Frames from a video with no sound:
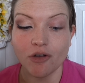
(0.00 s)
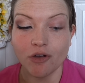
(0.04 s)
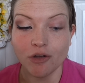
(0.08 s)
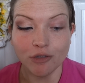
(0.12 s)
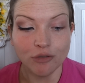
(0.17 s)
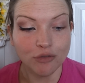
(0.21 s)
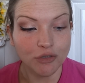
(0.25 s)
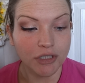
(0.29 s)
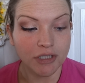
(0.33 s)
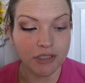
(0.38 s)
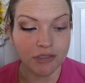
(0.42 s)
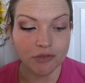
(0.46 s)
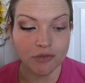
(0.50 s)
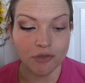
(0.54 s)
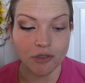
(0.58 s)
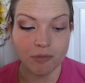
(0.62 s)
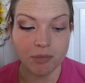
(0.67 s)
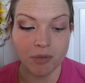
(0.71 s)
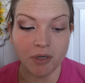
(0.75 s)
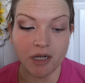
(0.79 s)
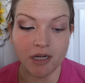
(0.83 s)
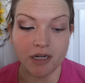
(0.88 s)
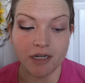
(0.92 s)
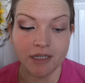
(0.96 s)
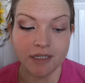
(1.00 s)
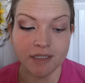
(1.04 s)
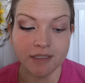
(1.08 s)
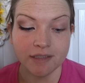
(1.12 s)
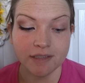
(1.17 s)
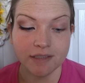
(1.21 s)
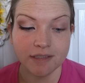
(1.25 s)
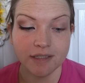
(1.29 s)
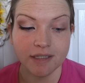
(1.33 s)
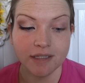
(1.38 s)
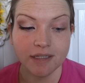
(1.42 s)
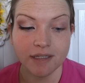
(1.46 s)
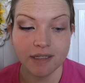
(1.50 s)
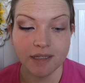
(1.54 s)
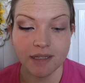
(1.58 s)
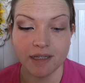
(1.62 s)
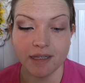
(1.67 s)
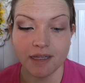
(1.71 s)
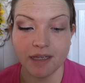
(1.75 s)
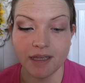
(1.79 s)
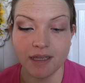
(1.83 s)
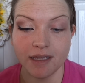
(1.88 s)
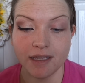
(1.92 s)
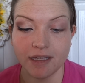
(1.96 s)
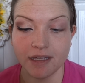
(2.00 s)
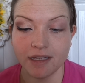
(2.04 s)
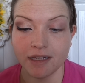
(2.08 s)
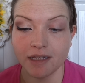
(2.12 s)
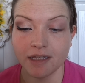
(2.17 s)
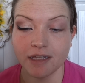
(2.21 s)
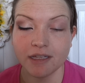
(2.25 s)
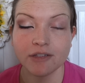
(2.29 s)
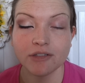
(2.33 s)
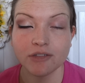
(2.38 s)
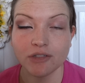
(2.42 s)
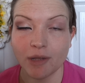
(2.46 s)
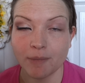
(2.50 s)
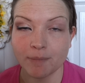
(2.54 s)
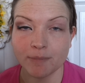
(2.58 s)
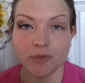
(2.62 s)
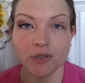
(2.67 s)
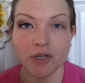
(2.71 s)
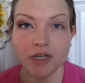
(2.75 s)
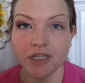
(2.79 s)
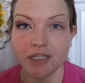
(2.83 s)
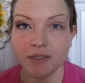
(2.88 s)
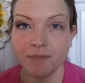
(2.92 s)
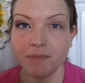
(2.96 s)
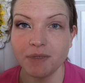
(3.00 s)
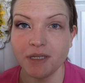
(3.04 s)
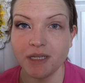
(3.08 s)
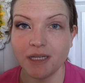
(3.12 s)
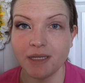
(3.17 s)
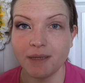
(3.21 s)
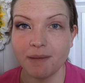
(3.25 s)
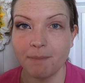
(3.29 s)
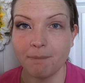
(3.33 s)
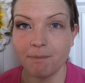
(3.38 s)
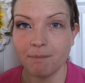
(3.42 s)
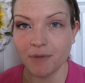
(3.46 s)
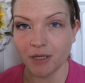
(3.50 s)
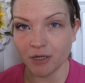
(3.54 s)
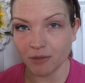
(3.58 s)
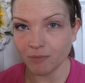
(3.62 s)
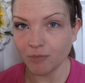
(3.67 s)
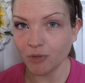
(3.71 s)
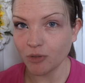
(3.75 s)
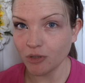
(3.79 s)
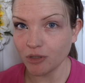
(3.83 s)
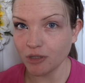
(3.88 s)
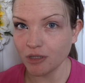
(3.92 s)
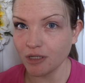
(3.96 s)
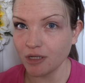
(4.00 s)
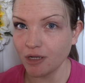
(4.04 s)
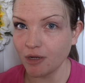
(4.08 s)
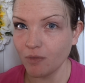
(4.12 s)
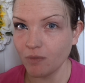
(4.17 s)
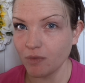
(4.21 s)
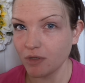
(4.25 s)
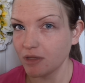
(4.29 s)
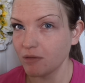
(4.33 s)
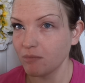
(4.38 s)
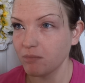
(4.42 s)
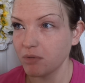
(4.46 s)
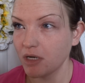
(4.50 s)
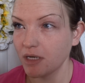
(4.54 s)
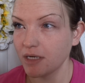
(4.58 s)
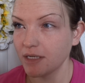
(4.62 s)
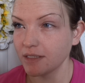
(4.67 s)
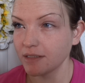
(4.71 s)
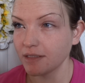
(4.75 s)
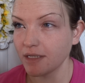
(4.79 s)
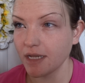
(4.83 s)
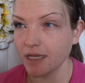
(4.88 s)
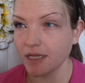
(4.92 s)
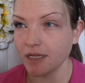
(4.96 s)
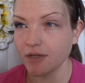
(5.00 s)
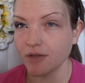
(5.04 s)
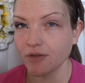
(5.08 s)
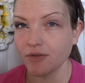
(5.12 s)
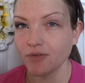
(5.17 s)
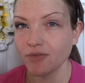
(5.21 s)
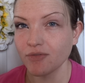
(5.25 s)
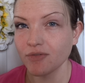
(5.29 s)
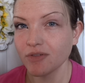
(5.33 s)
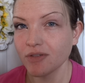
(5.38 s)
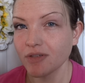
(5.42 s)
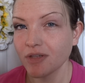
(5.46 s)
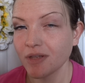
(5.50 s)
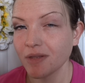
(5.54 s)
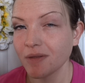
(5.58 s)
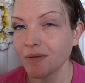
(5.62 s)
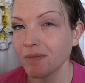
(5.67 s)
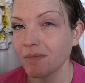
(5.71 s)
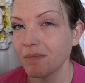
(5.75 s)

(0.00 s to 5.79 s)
all drugstore products, and I'm trying to be minimal with the products I use.